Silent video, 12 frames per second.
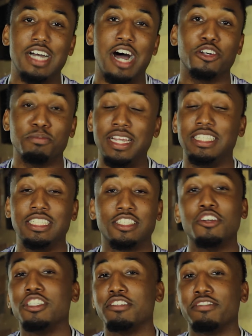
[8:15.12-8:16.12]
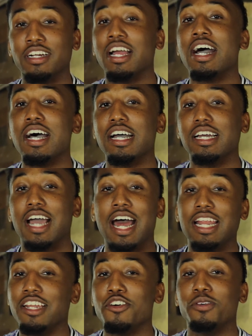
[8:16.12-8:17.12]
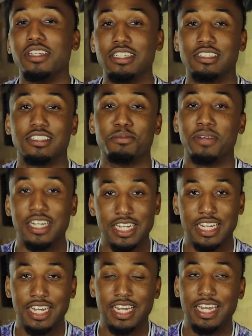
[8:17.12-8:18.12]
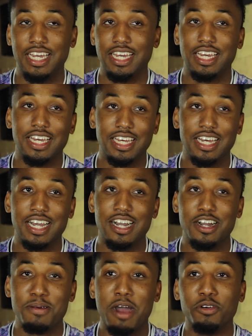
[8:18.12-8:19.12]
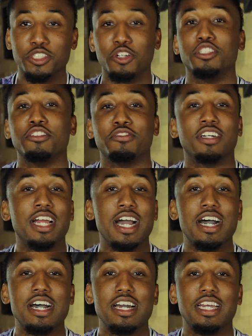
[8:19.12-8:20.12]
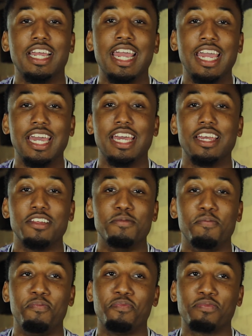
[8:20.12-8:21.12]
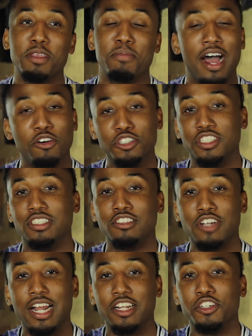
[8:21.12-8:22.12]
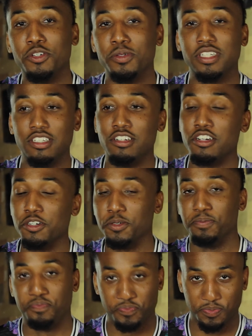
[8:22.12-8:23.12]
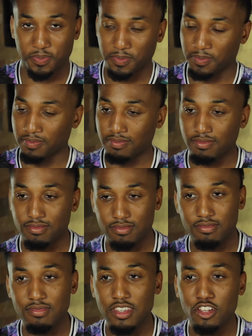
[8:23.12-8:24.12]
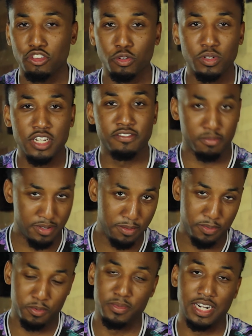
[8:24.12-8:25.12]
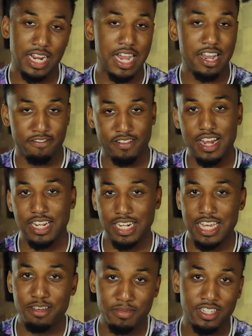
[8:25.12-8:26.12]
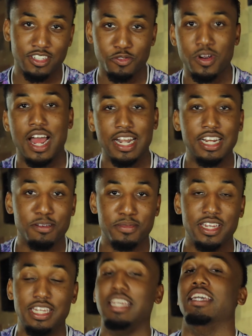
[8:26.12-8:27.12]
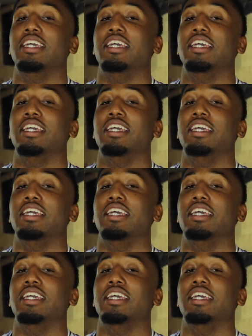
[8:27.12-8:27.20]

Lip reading: I was basically searching for God. I didn't know this, but I was searching for God, but I was trying to do it, you know, through different people. But God finally led me to where I need to be.